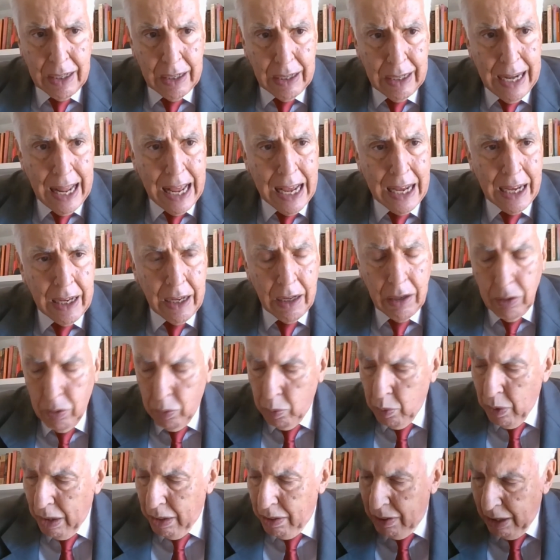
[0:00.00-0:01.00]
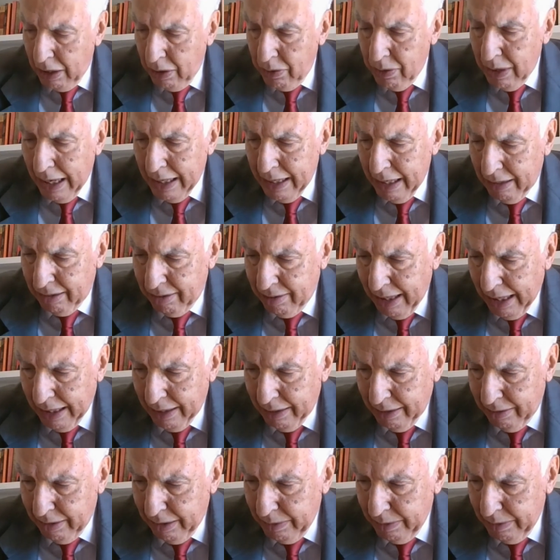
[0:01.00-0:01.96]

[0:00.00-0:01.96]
link with the United States.